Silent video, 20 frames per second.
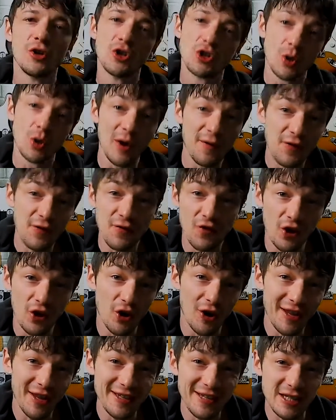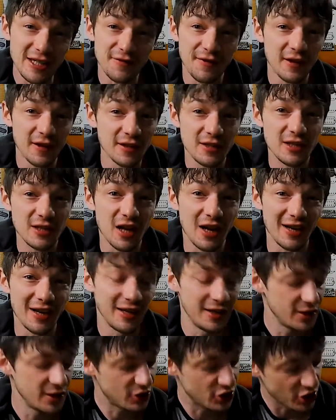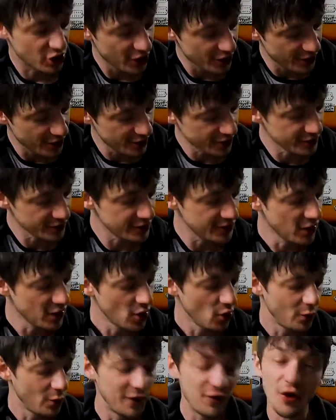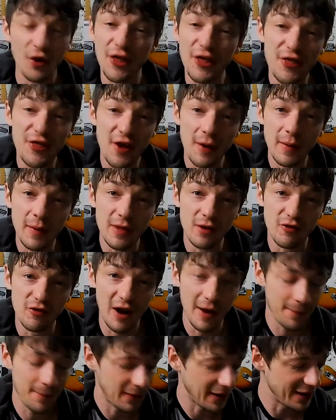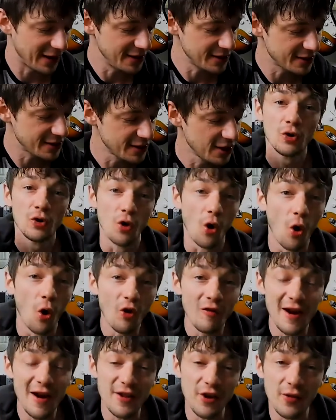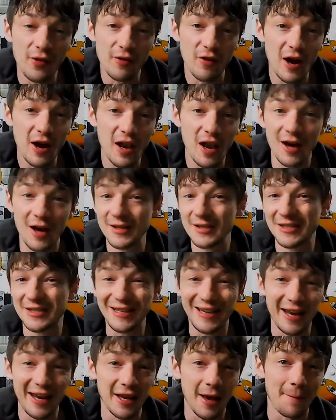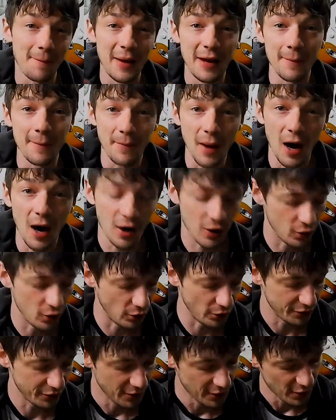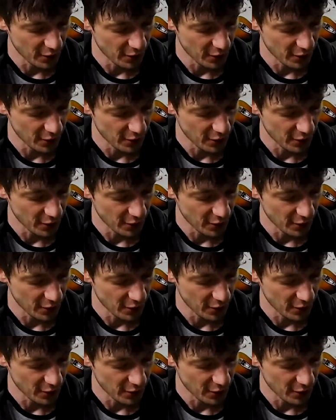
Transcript: So if you've got your index finger slightly turned with your thumb in the right place, you're already on the right lines to getting a better bar chord.